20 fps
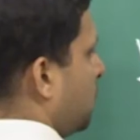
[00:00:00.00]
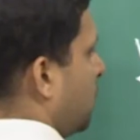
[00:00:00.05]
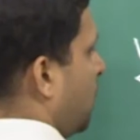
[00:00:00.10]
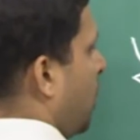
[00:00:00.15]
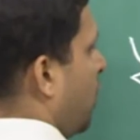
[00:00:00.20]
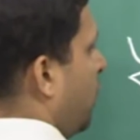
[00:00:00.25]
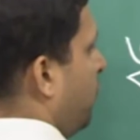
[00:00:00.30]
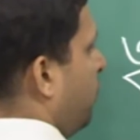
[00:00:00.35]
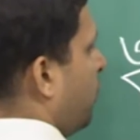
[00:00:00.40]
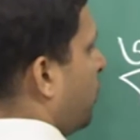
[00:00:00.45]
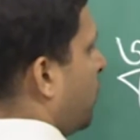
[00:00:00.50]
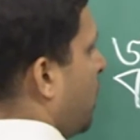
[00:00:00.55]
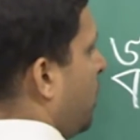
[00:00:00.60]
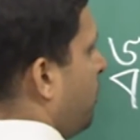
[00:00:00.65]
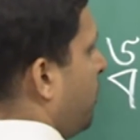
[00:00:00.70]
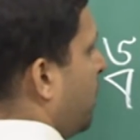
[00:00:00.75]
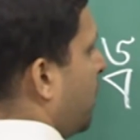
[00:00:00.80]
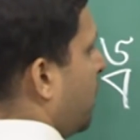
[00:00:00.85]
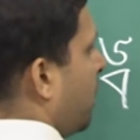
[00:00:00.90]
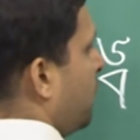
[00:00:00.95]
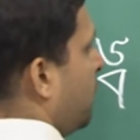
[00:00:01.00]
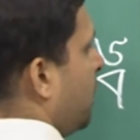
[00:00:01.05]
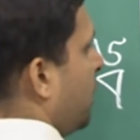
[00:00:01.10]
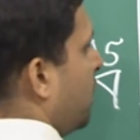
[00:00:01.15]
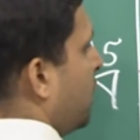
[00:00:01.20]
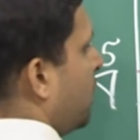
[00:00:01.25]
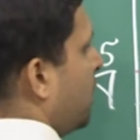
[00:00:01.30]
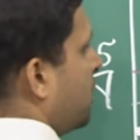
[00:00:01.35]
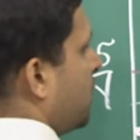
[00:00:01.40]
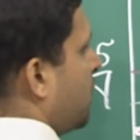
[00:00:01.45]
Now, if you keep increasing
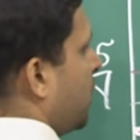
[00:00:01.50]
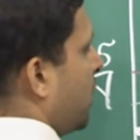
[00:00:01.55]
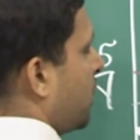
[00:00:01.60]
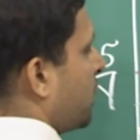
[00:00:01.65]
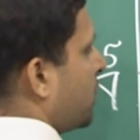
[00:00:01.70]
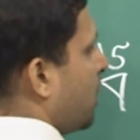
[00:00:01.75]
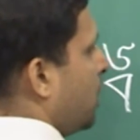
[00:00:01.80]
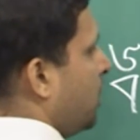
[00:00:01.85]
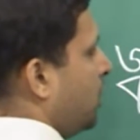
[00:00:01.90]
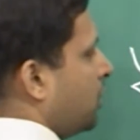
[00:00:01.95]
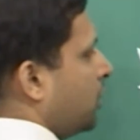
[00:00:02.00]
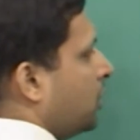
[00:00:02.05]
in this direction,